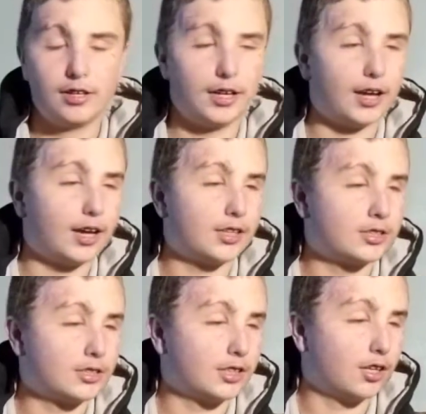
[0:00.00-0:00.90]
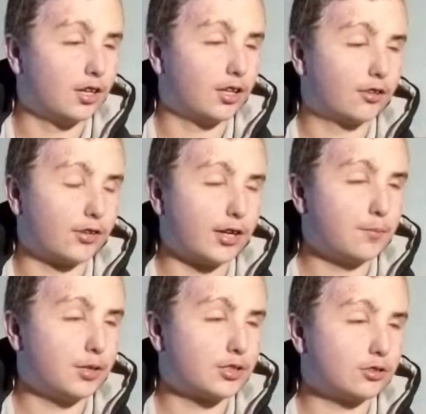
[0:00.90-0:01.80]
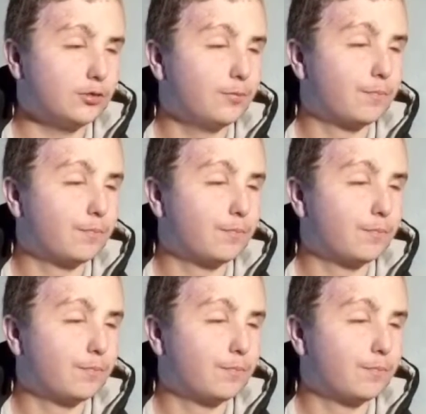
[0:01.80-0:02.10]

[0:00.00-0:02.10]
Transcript: It has the threaded muzzle.